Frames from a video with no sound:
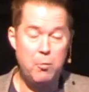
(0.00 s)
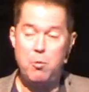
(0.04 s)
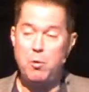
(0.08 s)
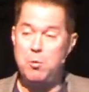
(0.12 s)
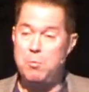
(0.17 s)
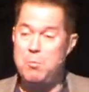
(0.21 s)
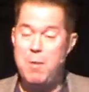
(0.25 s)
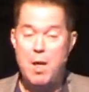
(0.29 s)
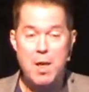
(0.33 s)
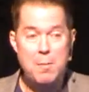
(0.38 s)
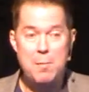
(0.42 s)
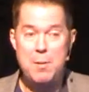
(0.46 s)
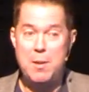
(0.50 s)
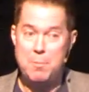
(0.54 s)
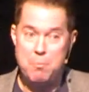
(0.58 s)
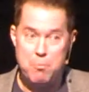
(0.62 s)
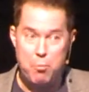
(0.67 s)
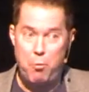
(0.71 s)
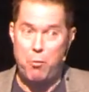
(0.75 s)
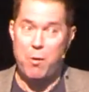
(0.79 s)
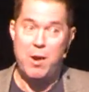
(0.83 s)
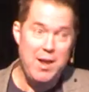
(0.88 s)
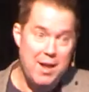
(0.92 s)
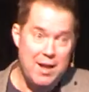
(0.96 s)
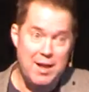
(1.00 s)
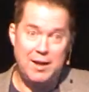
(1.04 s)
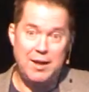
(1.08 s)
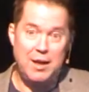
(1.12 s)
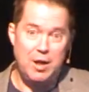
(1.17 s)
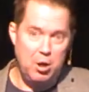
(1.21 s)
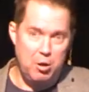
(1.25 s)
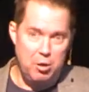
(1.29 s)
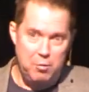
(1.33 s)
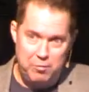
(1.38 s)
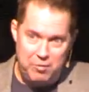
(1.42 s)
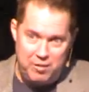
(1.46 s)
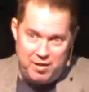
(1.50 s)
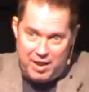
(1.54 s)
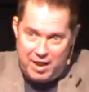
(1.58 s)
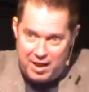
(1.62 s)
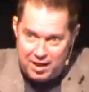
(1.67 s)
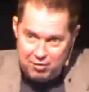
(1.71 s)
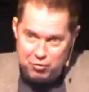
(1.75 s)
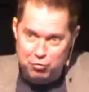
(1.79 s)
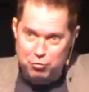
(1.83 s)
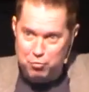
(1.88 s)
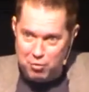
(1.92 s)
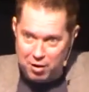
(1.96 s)
would maybe bring a little
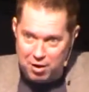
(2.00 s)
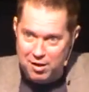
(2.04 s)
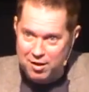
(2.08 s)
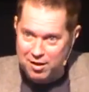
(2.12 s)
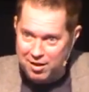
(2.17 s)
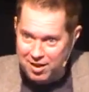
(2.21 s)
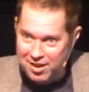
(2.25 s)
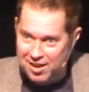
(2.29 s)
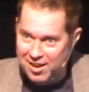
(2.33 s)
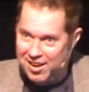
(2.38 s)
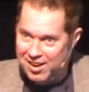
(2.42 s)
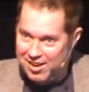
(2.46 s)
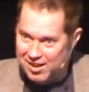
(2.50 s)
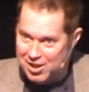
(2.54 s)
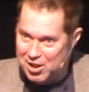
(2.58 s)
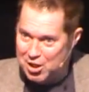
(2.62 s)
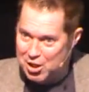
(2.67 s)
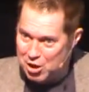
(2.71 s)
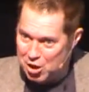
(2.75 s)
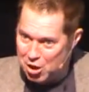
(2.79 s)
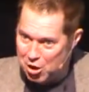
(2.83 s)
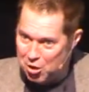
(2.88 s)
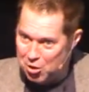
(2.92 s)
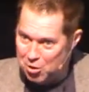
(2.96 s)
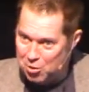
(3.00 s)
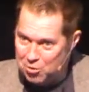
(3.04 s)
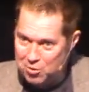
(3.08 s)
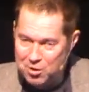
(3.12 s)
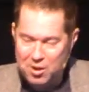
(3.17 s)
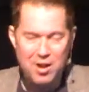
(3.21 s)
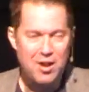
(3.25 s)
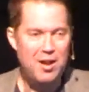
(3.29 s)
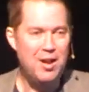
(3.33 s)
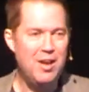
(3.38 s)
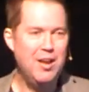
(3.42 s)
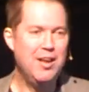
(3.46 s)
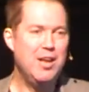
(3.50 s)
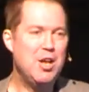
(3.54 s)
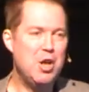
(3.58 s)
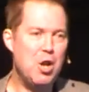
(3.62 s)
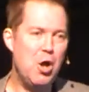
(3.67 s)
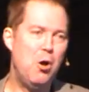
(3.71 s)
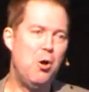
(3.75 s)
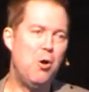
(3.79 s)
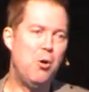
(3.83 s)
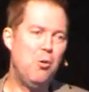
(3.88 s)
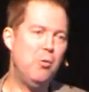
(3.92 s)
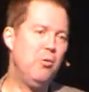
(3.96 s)
extra, you know, you
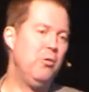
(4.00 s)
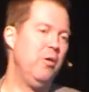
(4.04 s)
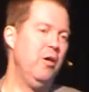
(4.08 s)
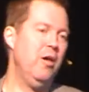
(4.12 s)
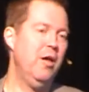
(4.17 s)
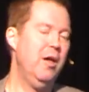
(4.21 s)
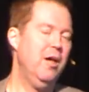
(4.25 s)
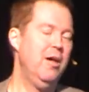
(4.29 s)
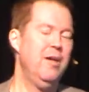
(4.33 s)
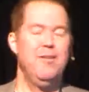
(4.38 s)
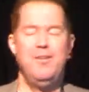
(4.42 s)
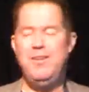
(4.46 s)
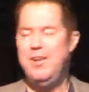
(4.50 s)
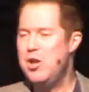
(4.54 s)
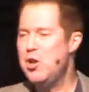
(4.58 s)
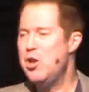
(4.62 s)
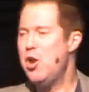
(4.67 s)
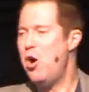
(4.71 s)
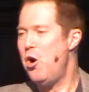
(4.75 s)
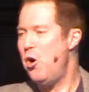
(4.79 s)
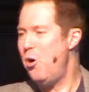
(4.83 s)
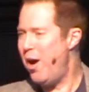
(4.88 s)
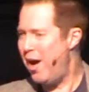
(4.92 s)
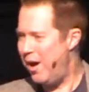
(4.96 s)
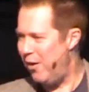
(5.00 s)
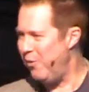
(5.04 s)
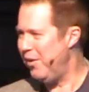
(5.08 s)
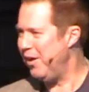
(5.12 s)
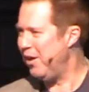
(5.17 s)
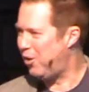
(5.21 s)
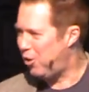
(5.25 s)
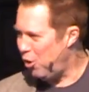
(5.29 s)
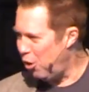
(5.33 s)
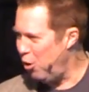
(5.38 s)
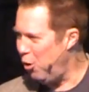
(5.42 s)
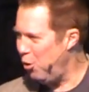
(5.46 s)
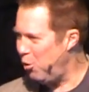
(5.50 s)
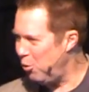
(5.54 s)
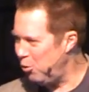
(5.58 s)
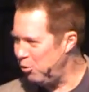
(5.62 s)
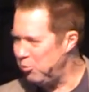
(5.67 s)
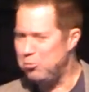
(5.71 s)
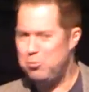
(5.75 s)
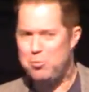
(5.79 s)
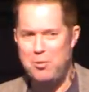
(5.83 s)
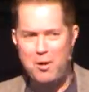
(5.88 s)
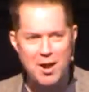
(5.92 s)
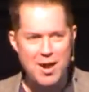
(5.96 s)
know, you know how it
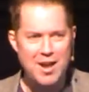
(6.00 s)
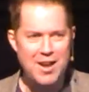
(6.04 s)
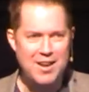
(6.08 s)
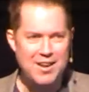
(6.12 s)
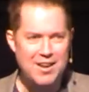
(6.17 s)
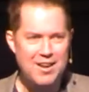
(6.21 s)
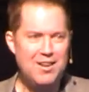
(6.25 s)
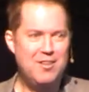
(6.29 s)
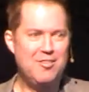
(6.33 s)
goes, right?